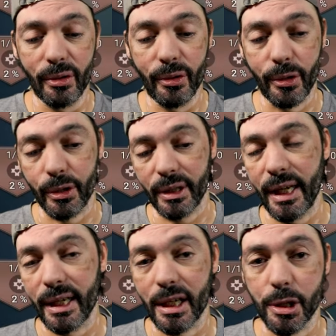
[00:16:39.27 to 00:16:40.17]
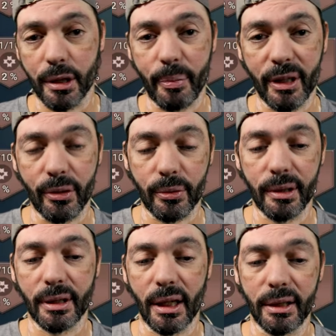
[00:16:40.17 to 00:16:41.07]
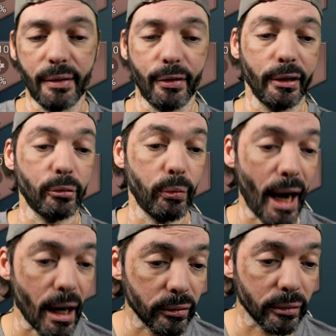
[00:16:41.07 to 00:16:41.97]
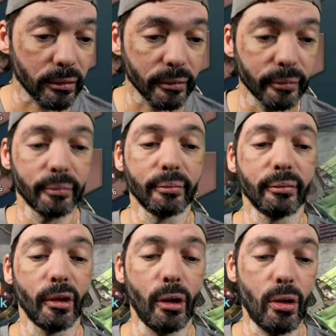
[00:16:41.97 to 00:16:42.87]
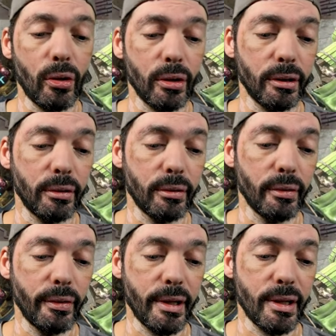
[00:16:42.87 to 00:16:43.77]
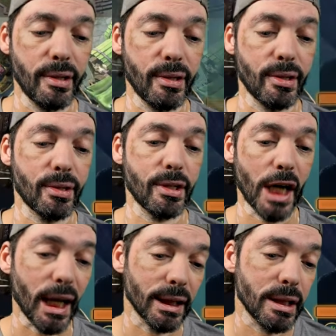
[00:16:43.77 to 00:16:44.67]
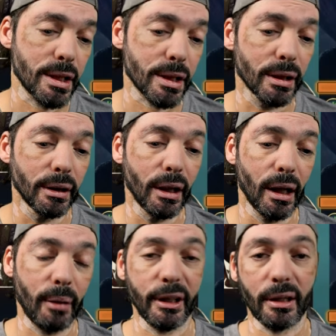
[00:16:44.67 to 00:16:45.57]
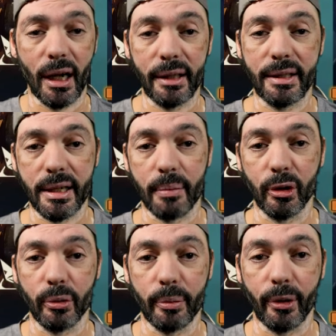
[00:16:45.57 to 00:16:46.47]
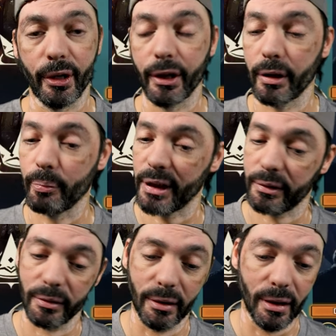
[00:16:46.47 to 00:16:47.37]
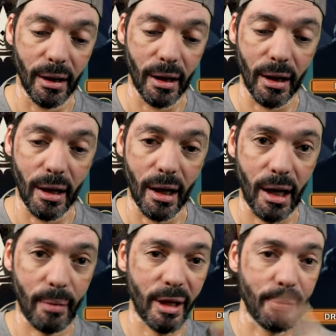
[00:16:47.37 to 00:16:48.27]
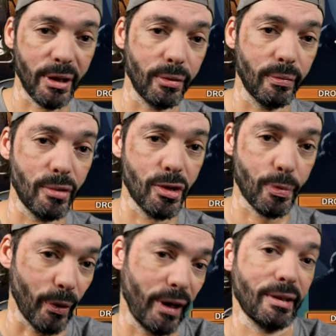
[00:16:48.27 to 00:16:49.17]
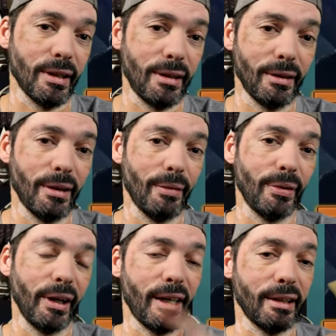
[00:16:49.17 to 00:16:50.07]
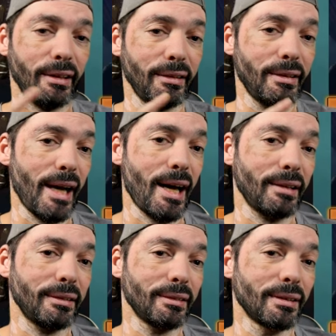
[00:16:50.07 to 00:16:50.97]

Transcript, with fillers: Do you think I should be doing a different route on this challenge? I mean, I think I'm doing pretty good, but I may be sprinting and forgetting that